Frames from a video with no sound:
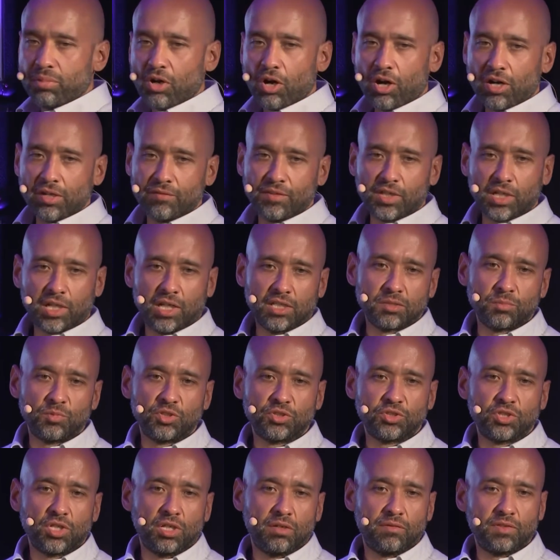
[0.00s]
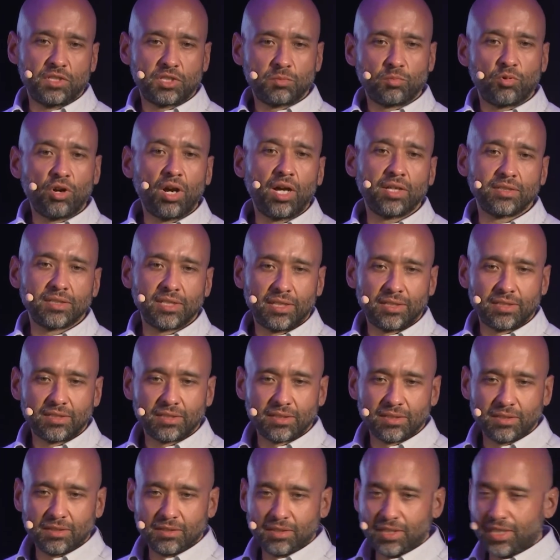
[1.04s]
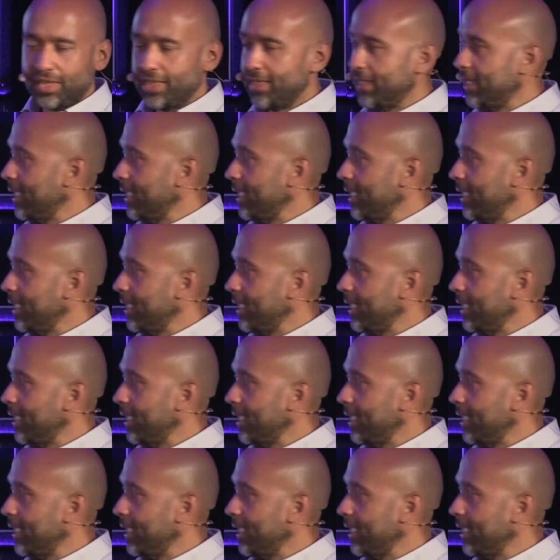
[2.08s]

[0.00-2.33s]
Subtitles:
part of the customer service process, right?